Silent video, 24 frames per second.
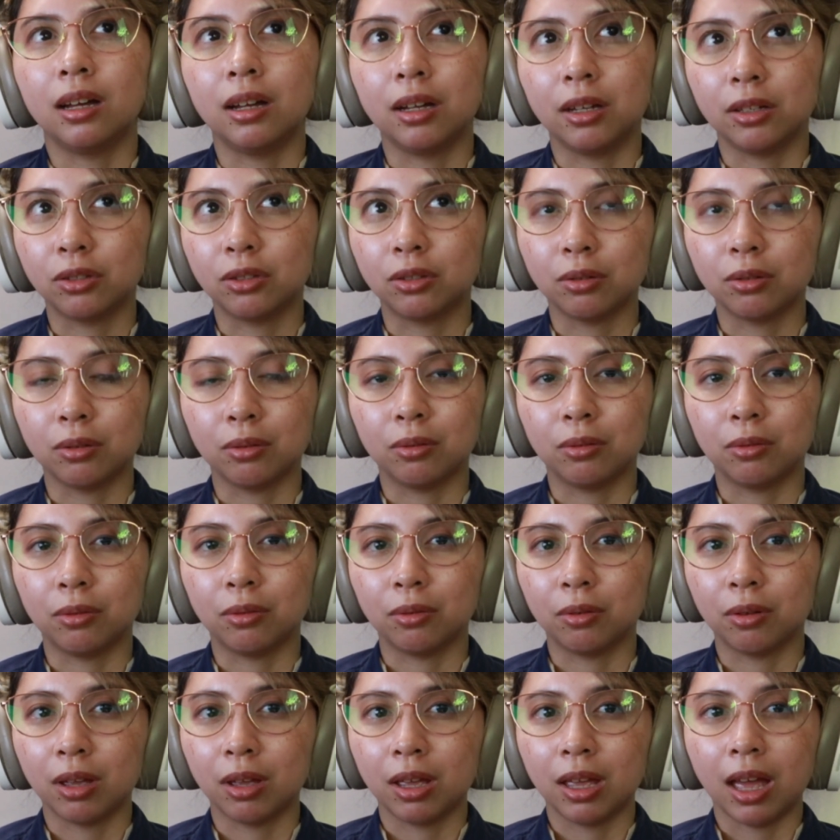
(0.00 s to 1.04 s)
So
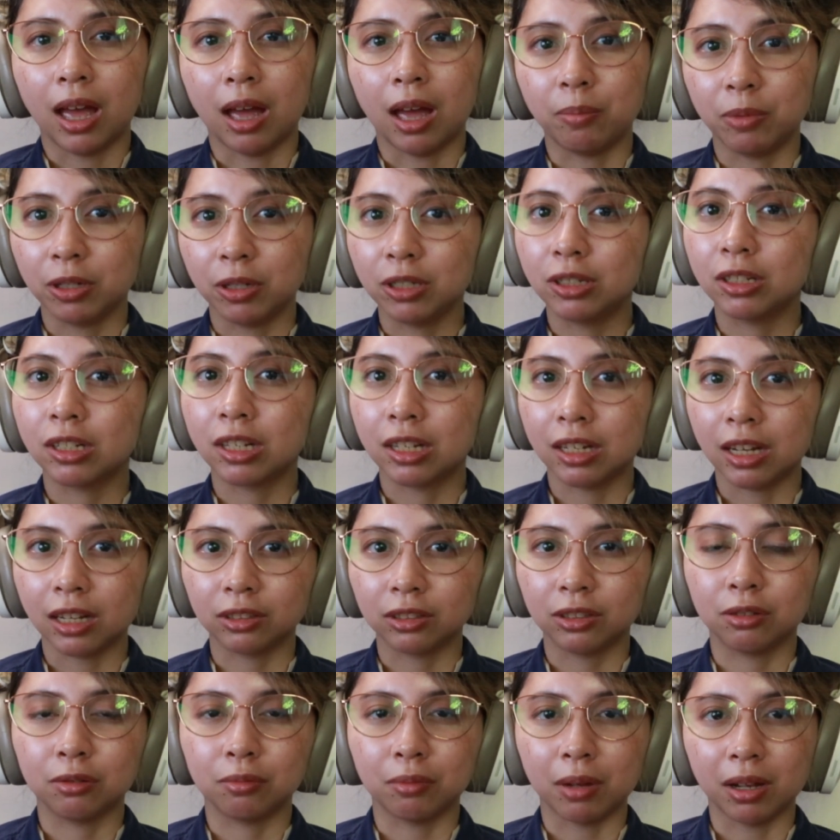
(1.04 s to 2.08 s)
happy to connect
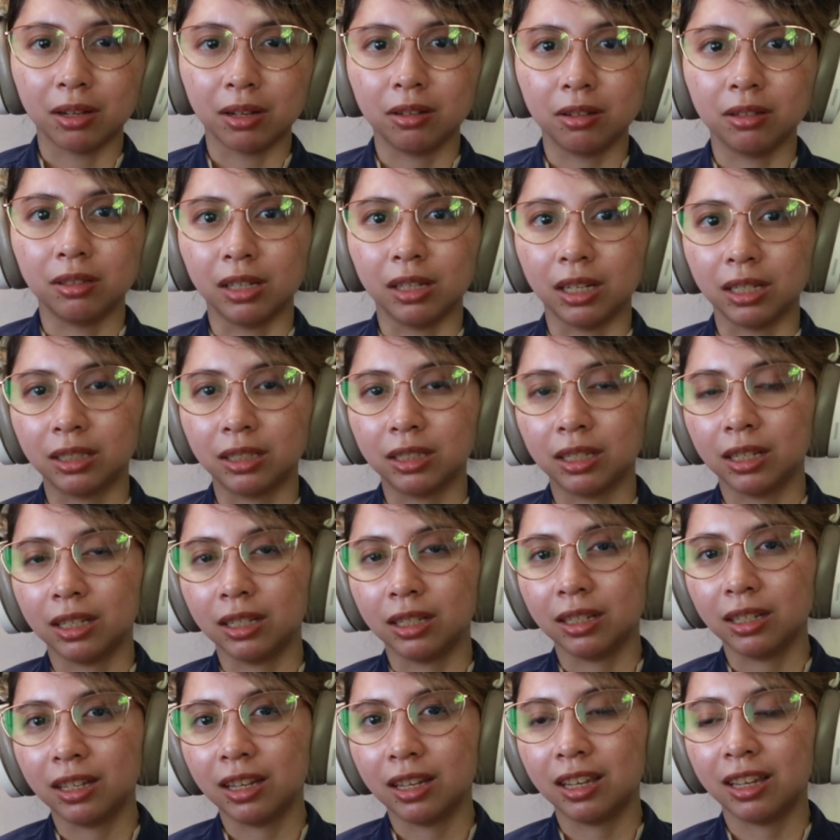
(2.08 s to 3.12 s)
as well on
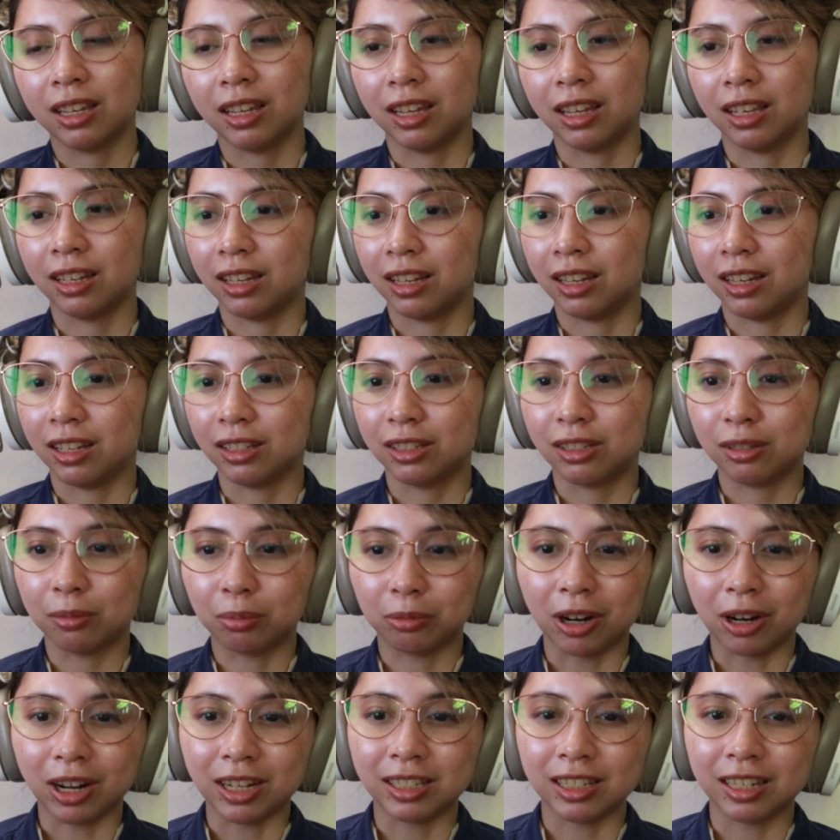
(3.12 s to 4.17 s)
LinkedIn, and it's
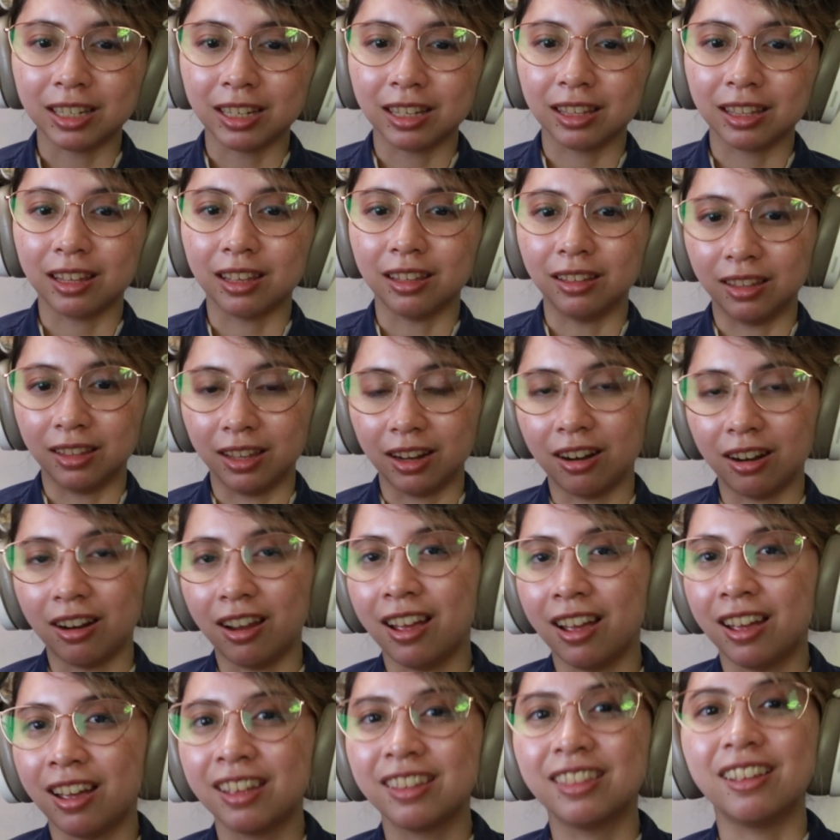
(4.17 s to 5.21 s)
surprising that there
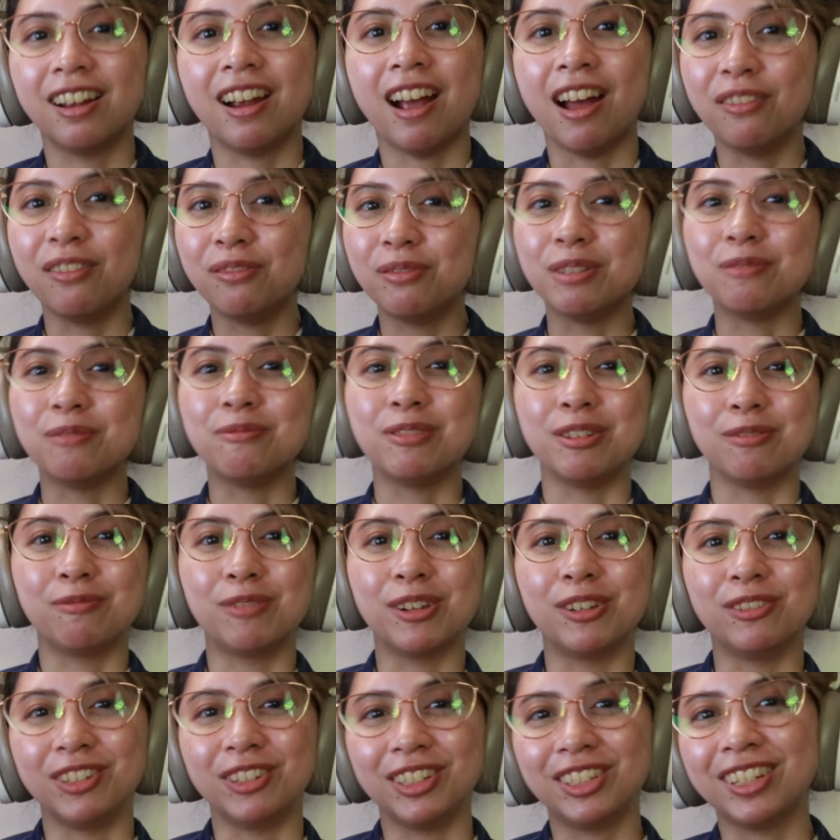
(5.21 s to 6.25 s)
have been
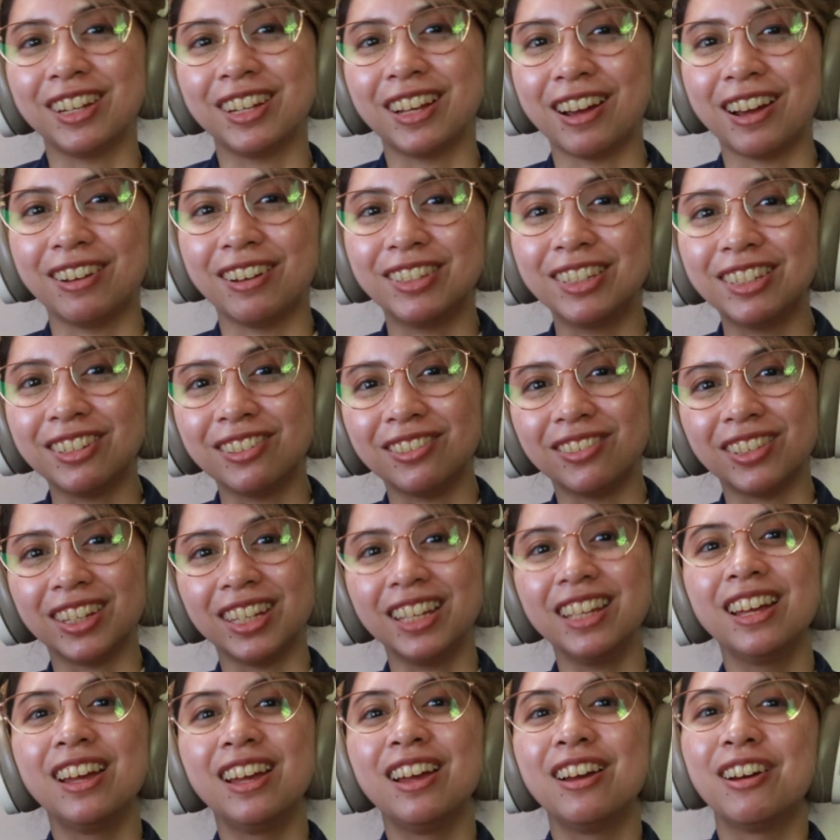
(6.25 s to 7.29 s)
people reaching out to me
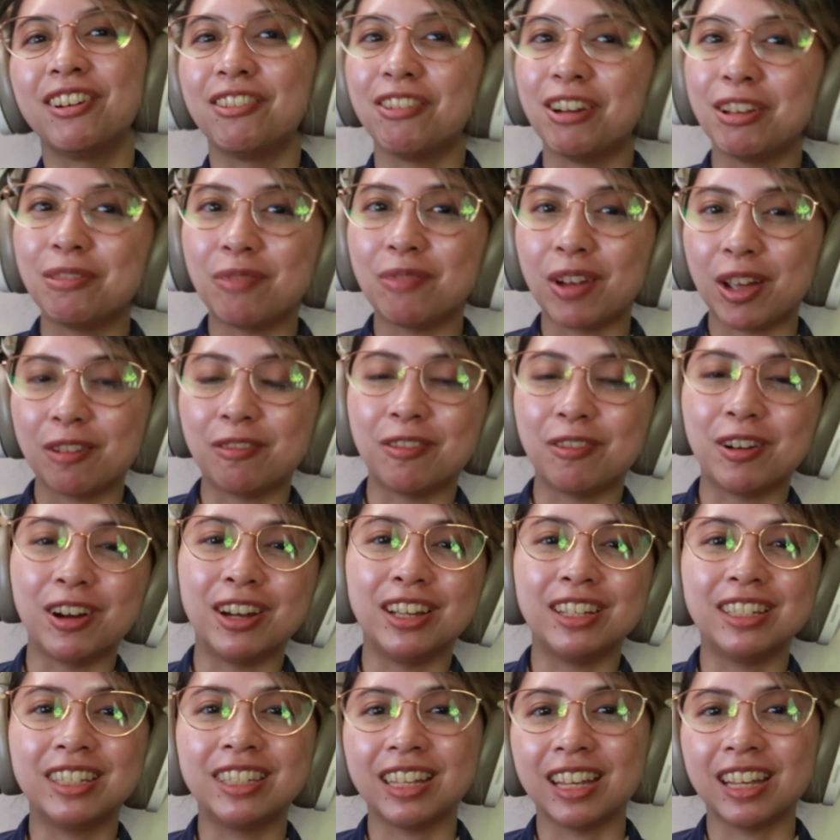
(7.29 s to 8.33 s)
one by
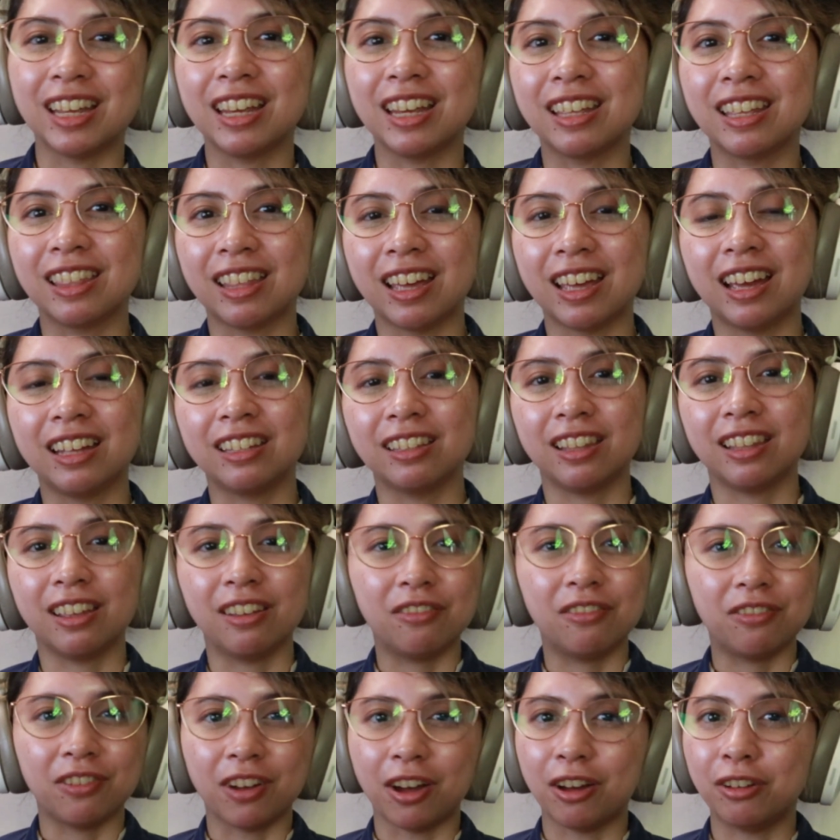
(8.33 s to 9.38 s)
one saying that they've
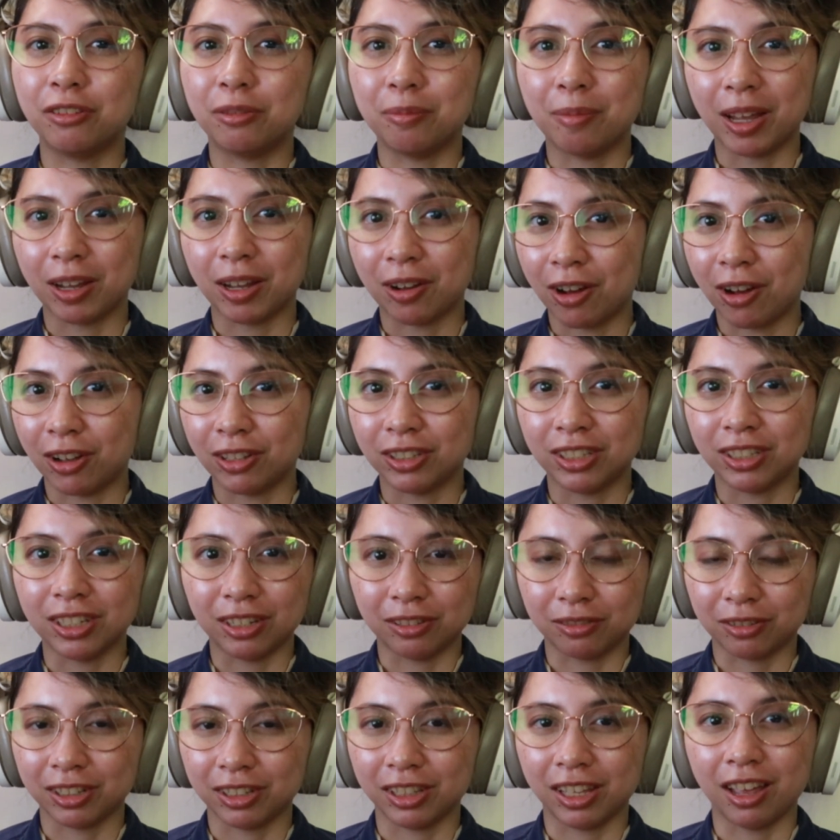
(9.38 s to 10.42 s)
found my content
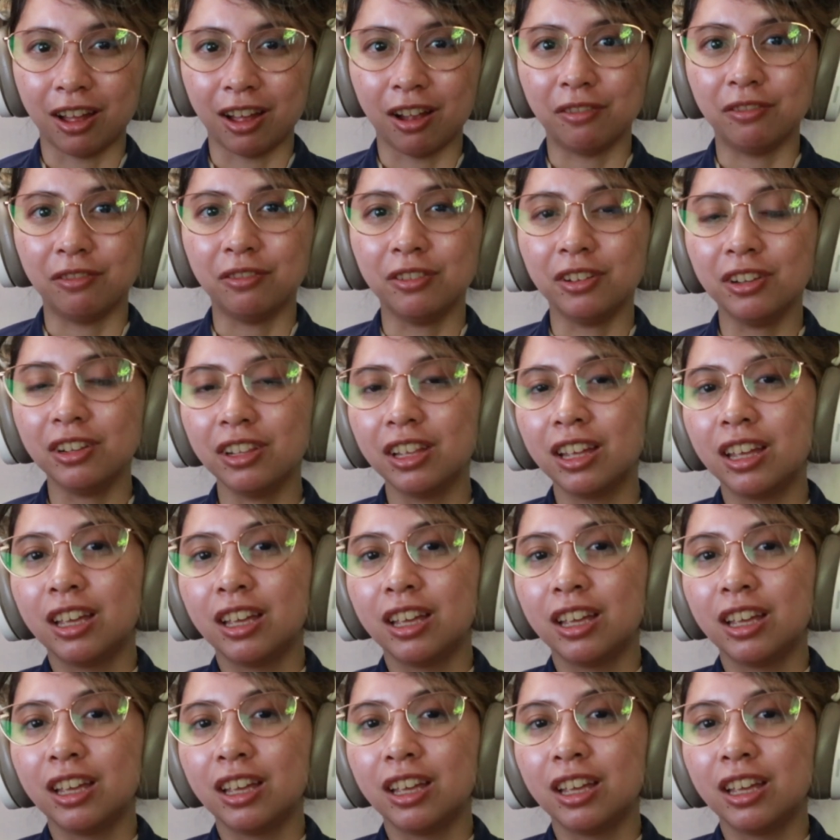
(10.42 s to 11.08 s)
really helpful.